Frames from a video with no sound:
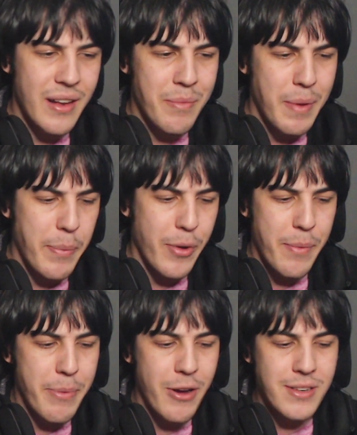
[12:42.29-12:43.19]
people
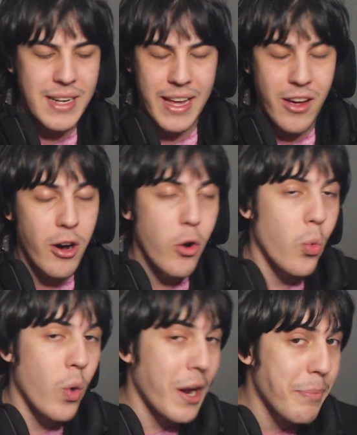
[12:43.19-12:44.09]
compare it to like, oh,
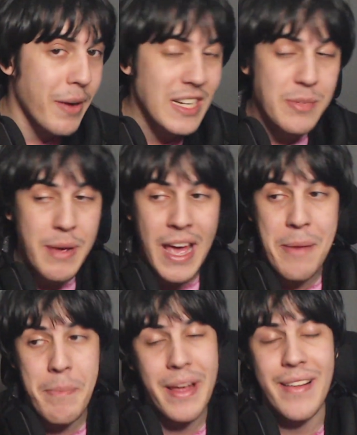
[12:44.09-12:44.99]
One Punch
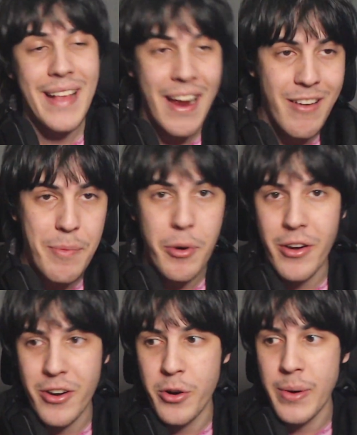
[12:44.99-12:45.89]
Man meets Harry
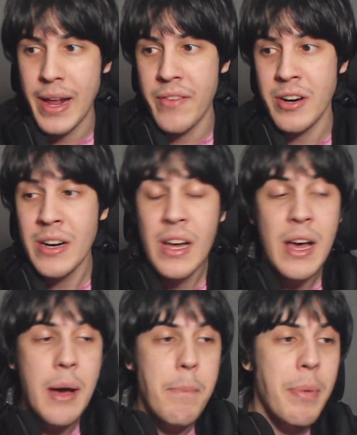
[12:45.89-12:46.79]
Potter or whatever.
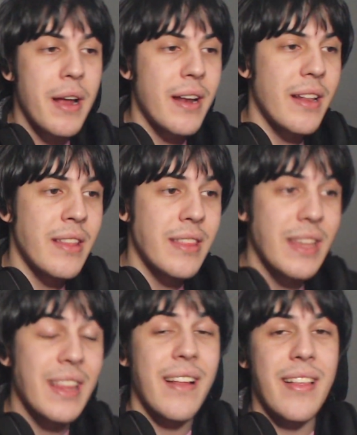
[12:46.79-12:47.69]
But the
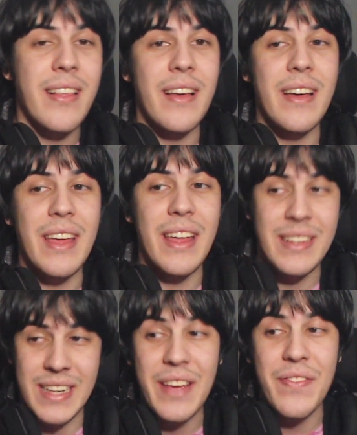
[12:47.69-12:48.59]
thing that's
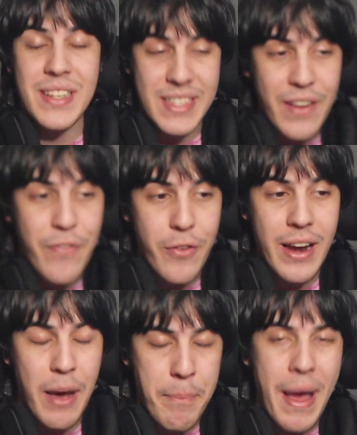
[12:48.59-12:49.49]
even
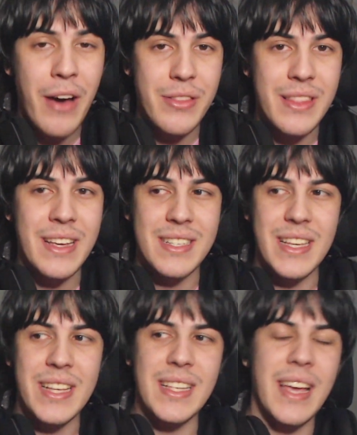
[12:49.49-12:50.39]
different about this
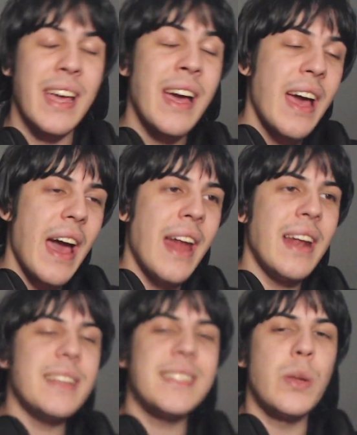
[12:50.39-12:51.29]
is, like, at
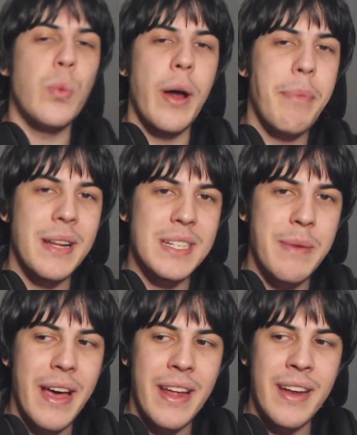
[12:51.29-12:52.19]
least in One Punch
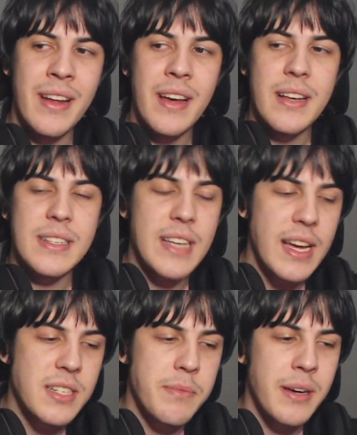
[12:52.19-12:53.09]
Man,
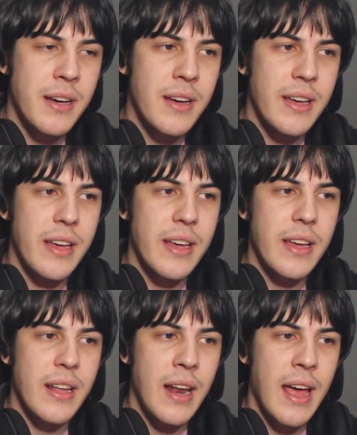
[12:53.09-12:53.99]
Saitama,
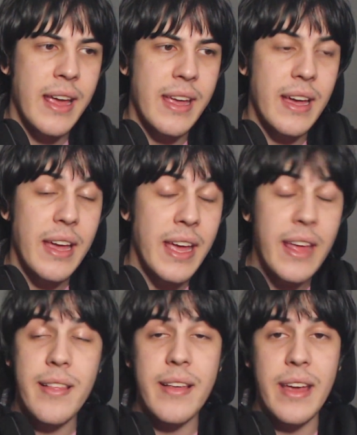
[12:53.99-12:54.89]
like,
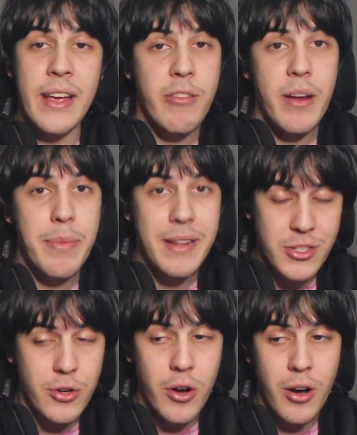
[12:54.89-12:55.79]
he's incredibly
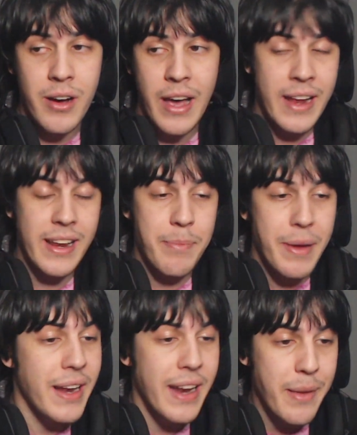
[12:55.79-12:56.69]
strong and can
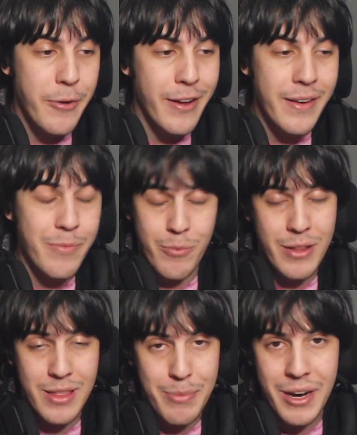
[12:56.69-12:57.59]
beat anyone
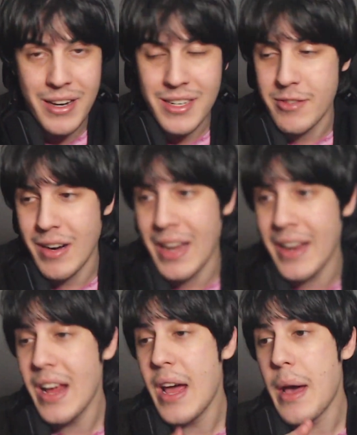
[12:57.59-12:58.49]
with a punch,
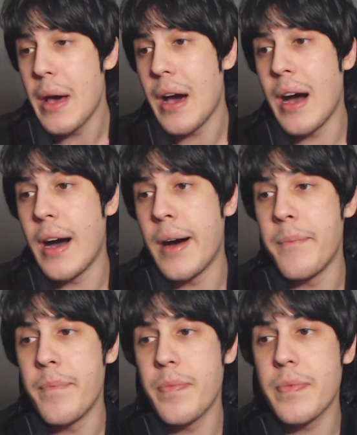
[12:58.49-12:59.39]
right?
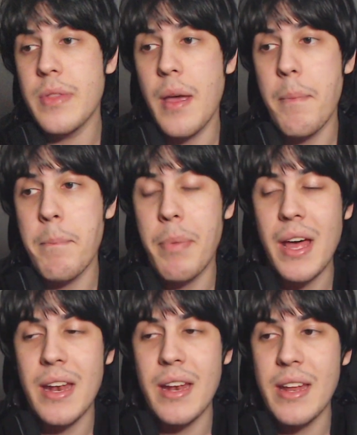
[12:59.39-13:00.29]

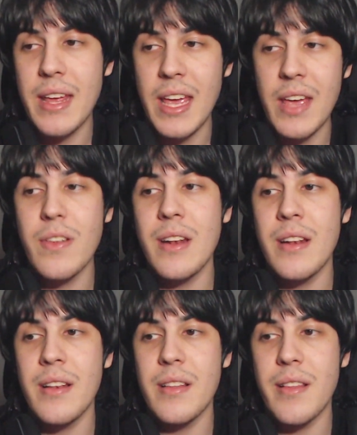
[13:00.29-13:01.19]
But
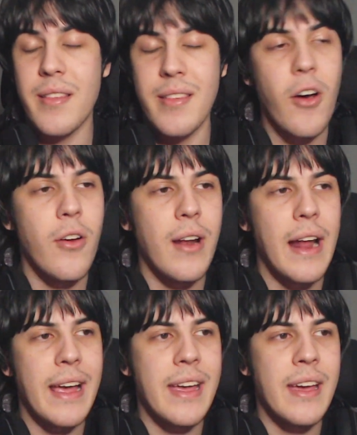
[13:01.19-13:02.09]
even so,
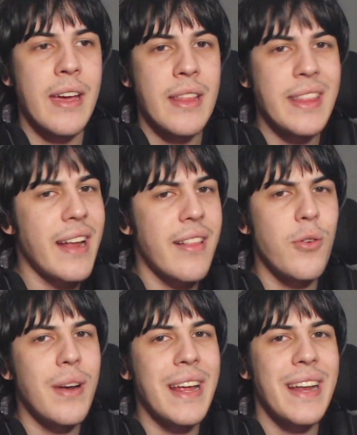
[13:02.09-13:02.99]
like, that's
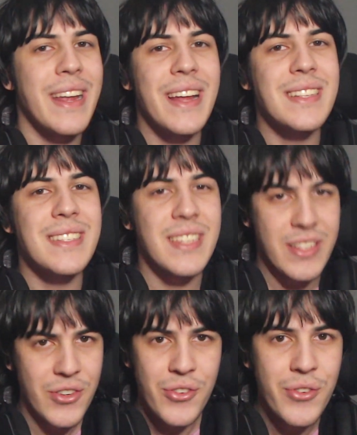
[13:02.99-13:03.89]
all he needs to
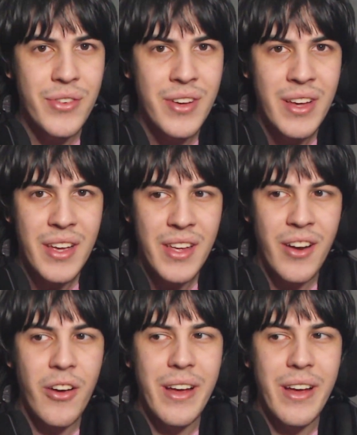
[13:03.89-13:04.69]
do, you know?